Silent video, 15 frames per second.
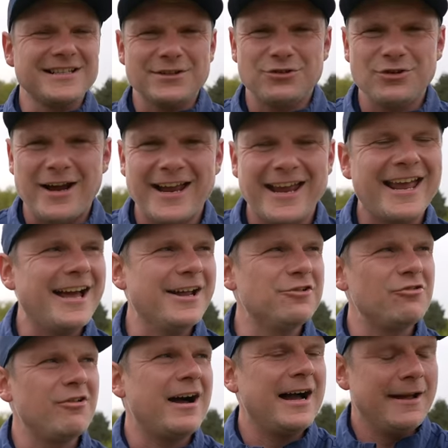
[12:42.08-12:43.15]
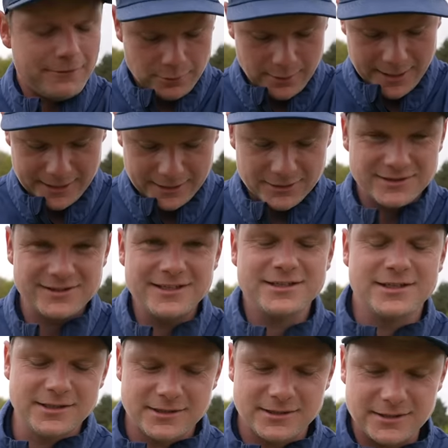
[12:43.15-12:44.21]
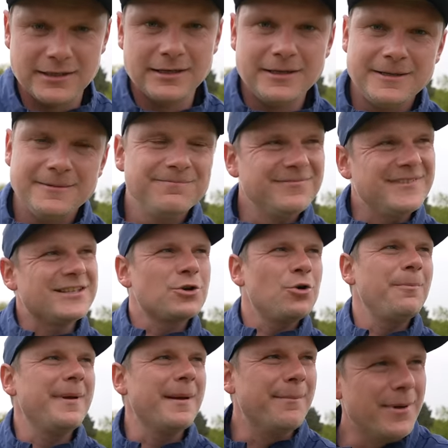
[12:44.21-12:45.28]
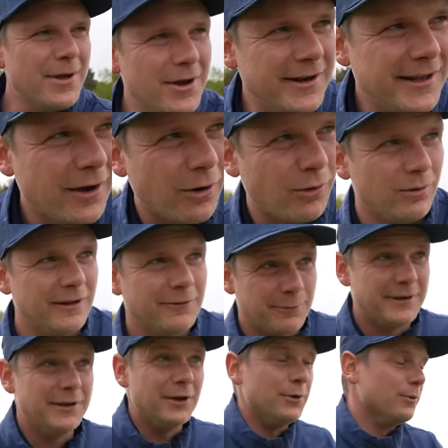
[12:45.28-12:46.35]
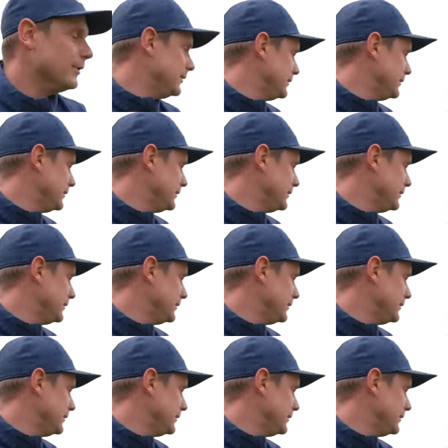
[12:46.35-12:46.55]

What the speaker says: let's try and get a drive away, because this could be a birdie hole if we do.